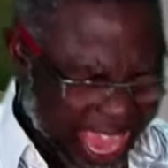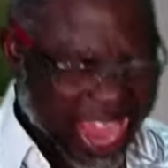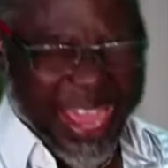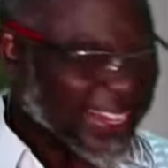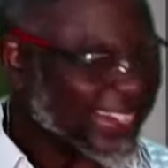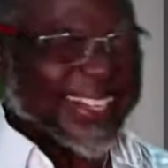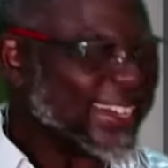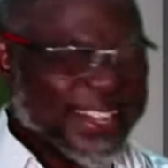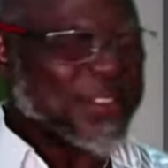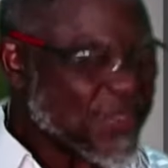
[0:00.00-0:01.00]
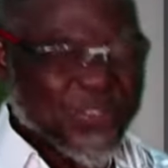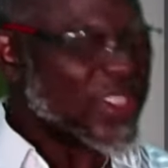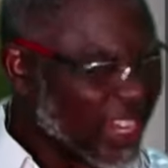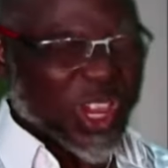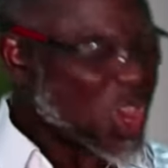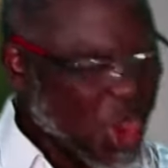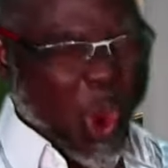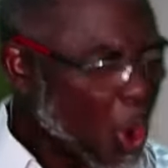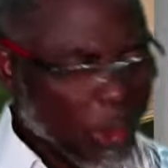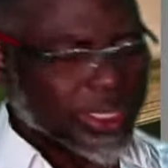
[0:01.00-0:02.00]
our living
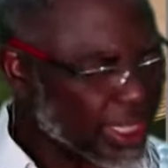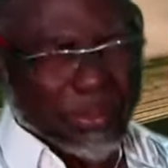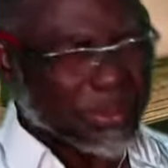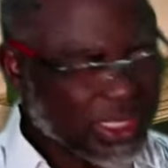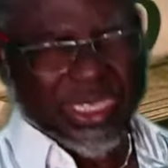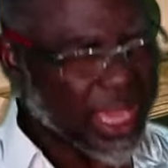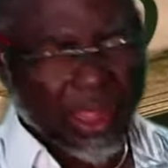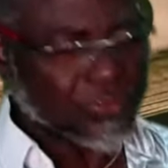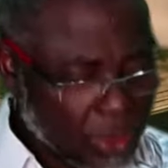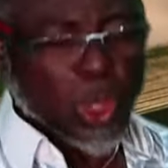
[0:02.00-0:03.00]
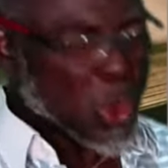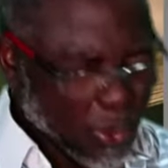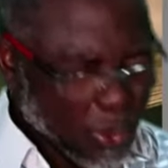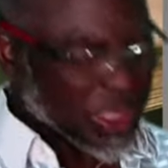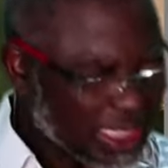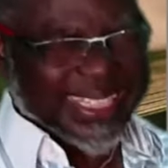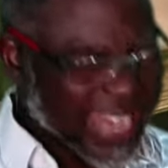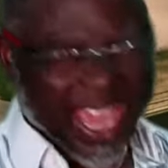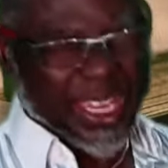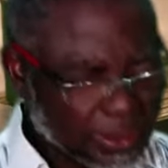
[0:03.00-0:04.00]
God himself will
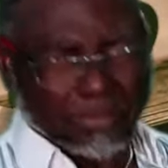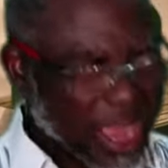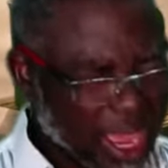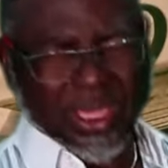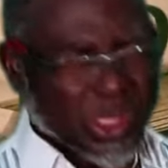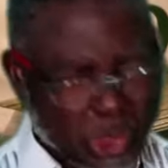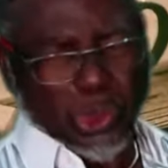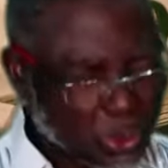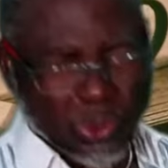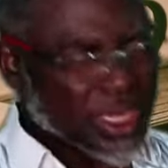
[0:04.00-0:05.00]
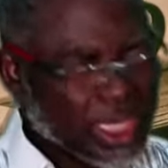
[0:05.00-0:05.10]
stand by you.